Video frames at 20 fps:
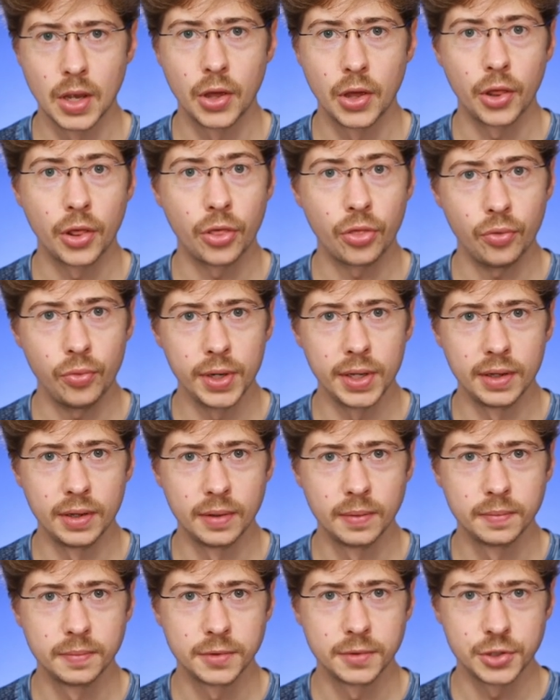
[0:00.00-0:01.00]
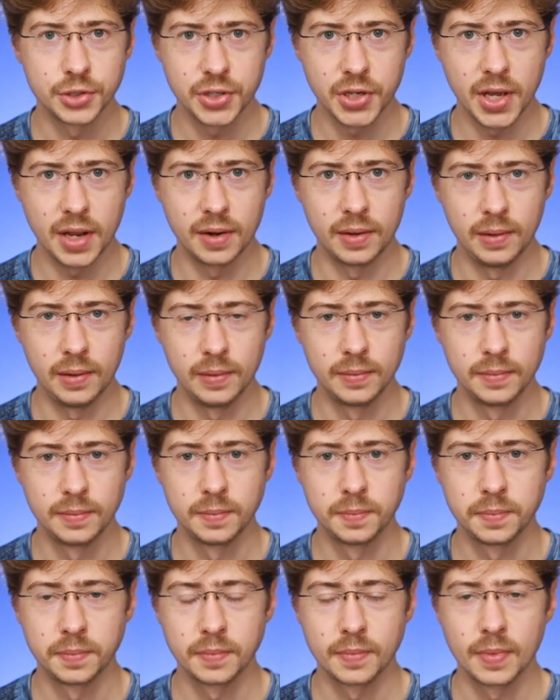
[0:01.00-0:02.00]
3. Channel.
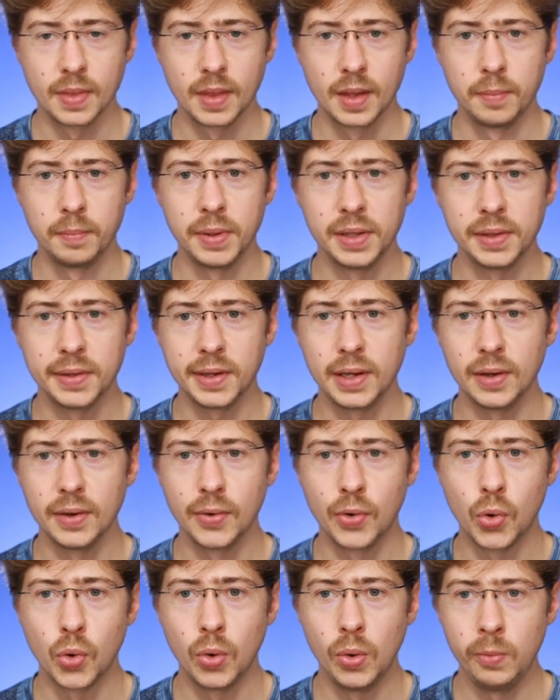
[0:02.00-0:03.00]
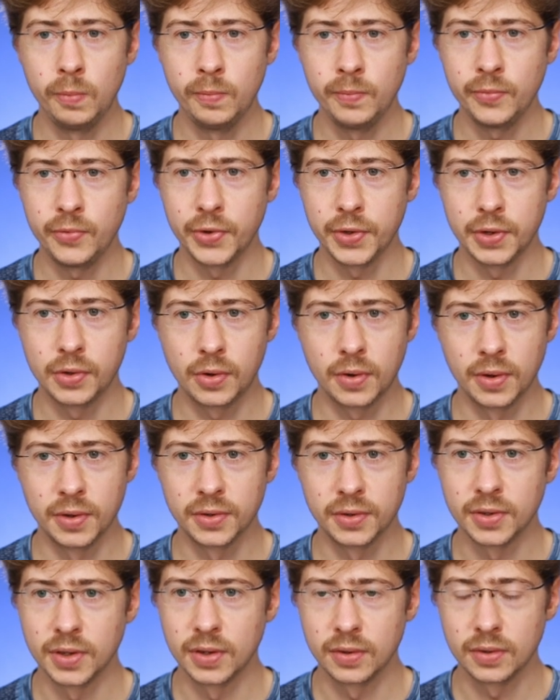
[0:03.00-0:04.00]
Building a home for your
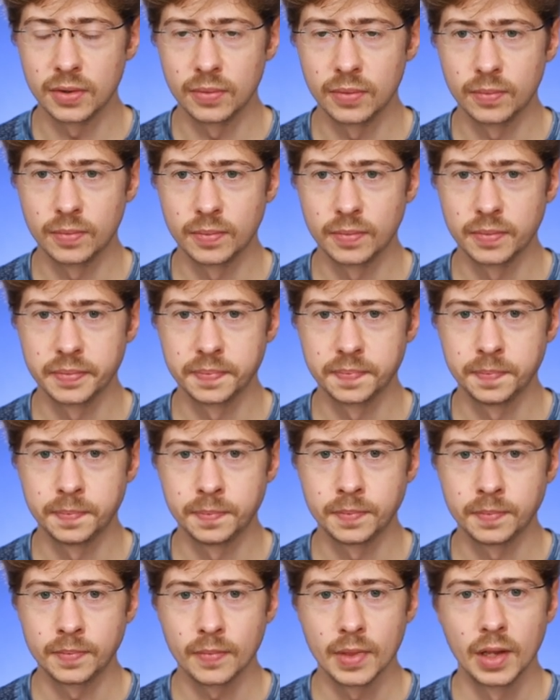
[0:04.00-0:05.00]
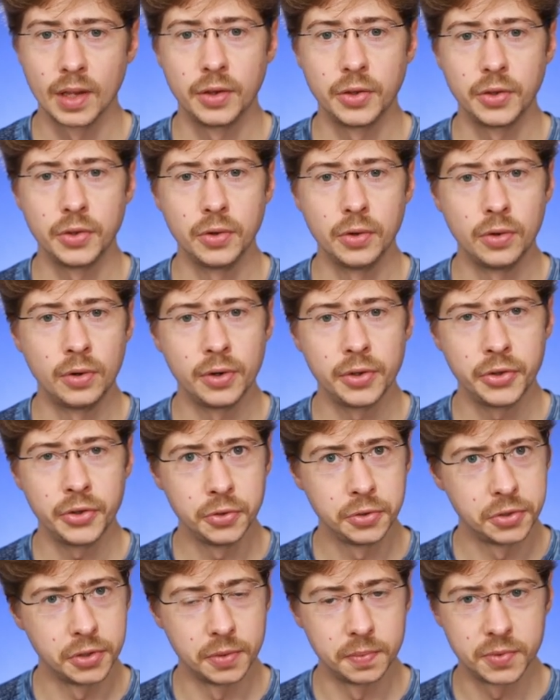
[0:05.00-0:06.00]
content. Your
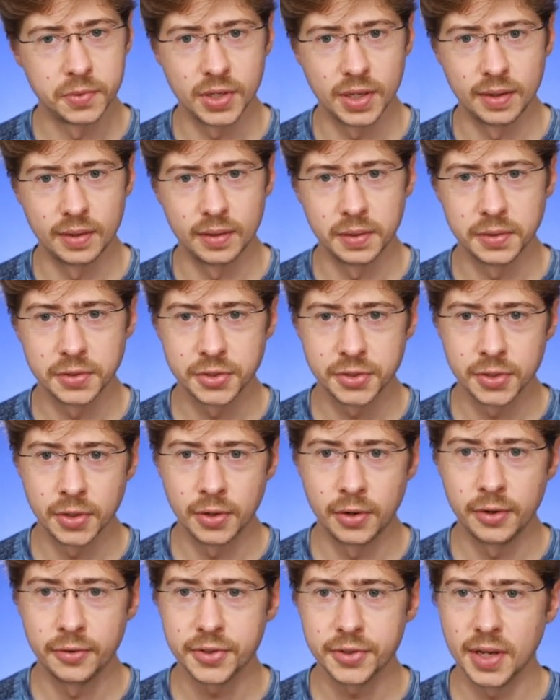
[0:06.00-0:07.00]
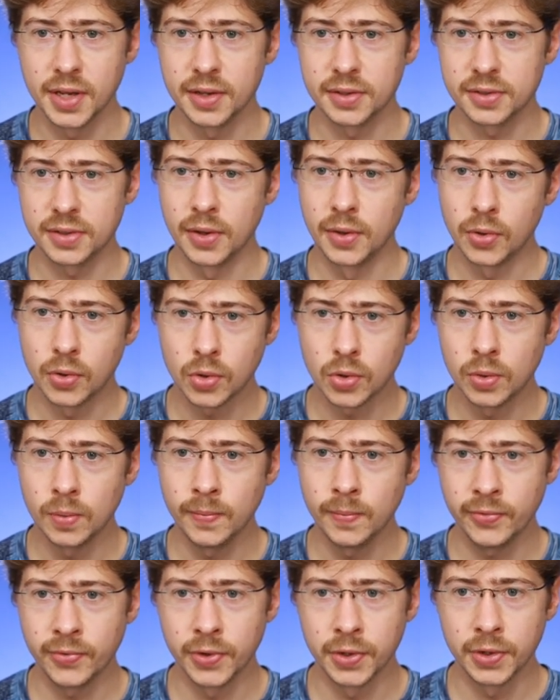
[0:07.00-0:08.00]
YouTube channel serves as the
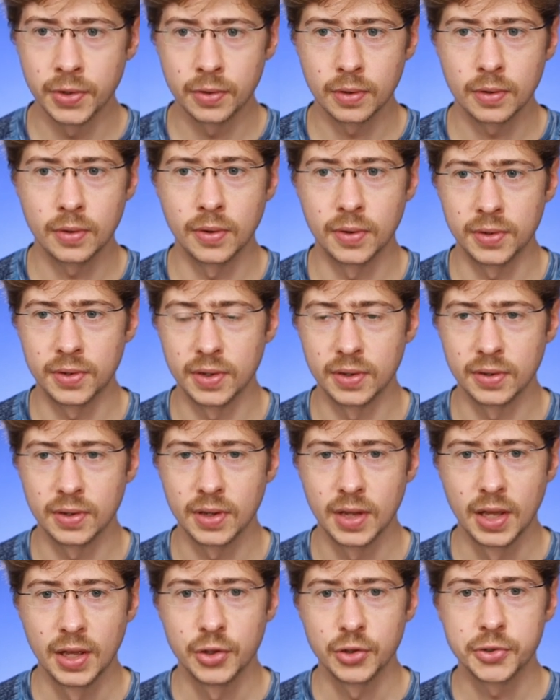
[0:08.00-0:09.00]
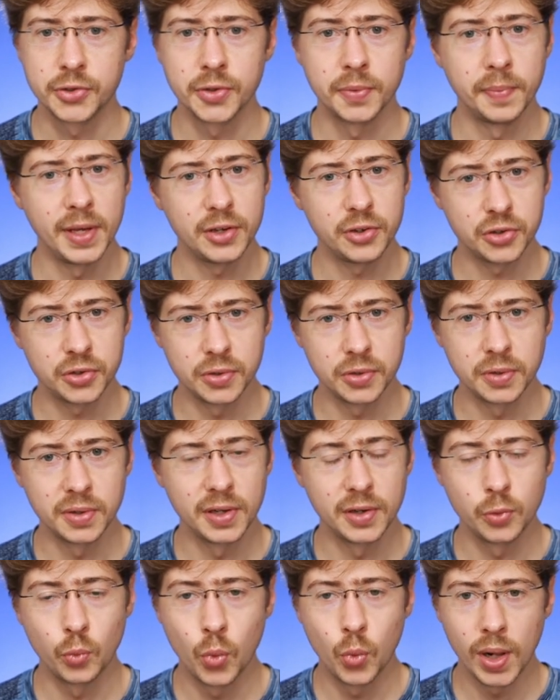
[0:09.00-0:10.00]
home for your content, so make sure
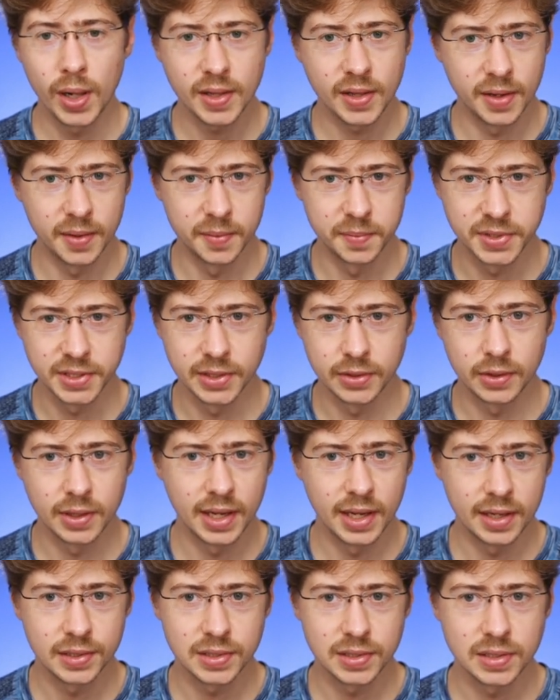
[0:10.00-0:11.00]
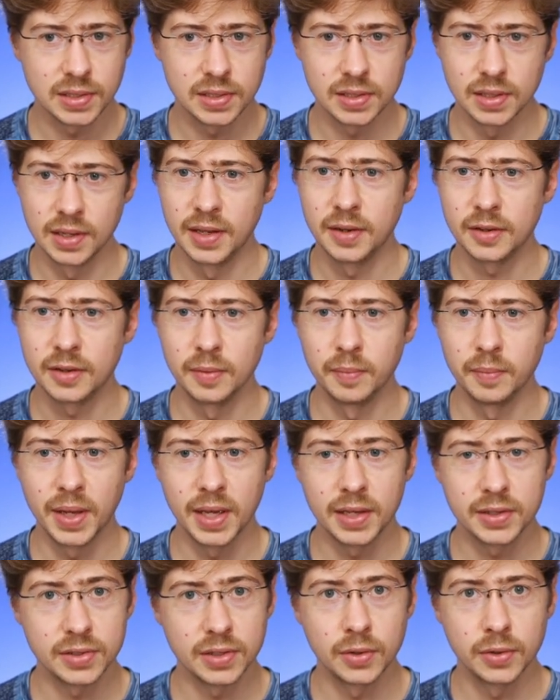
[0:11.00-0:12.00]
it welcomes your guests and
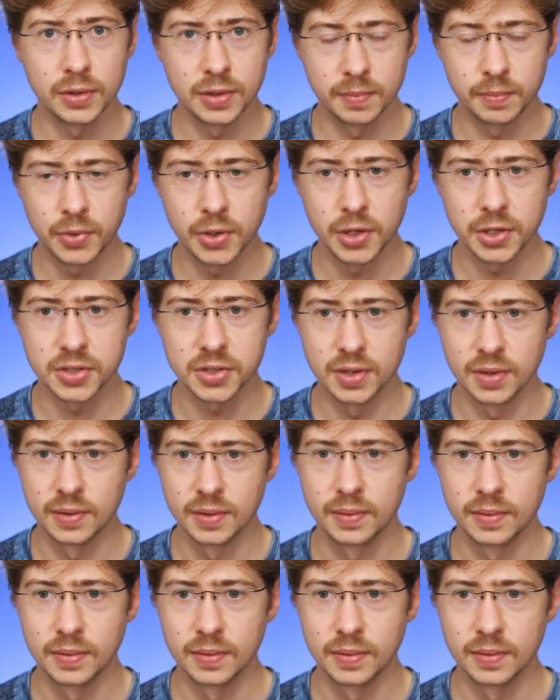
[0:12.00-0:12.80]
makes a good impression.